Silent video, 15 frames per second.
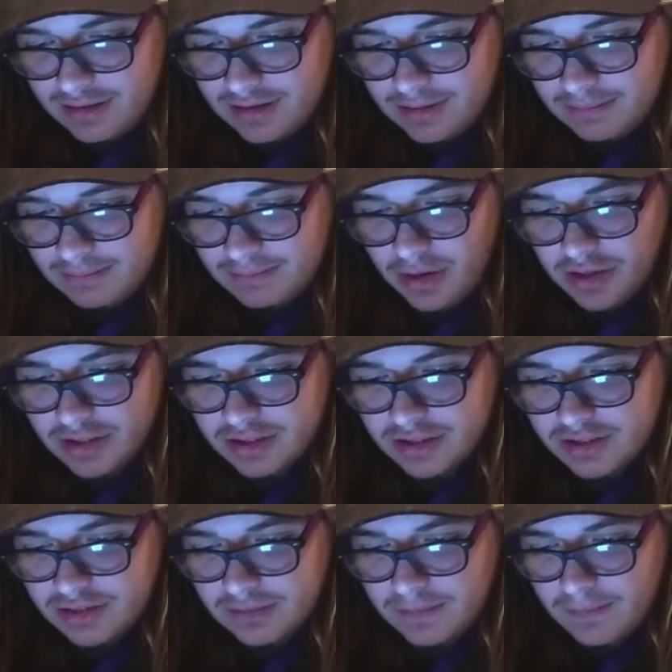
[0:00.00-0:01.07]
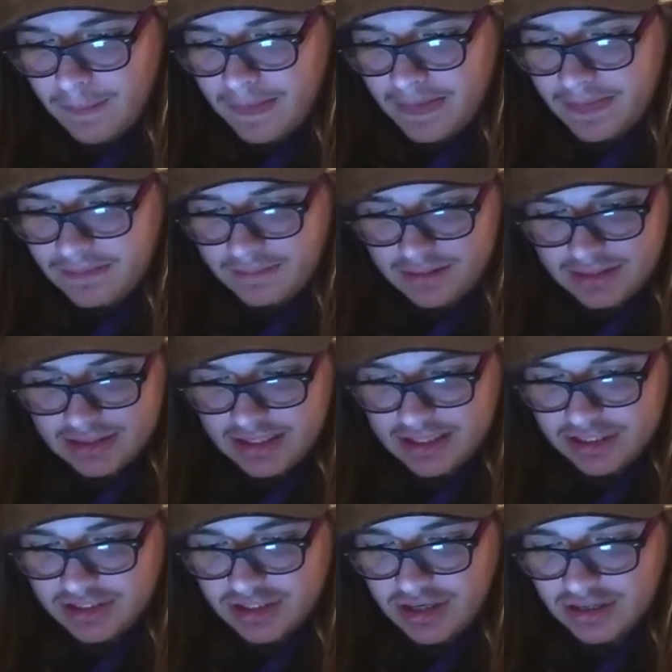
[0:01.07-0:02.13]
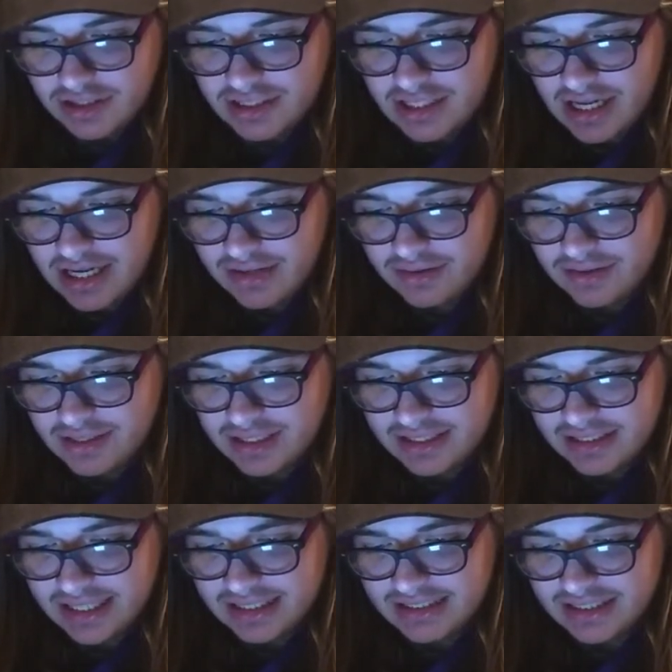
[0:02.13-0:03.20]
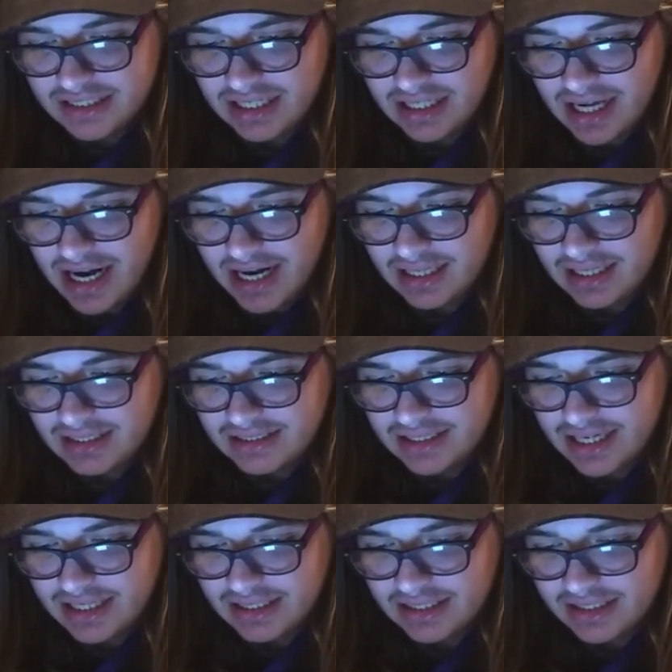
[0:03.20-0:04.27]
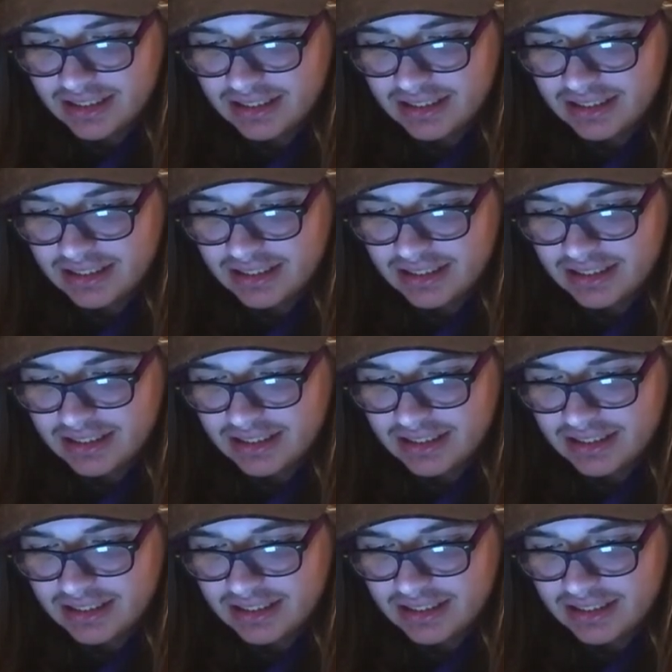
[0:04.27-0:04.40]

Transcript: Mark, let's see. Their tongues collided entangling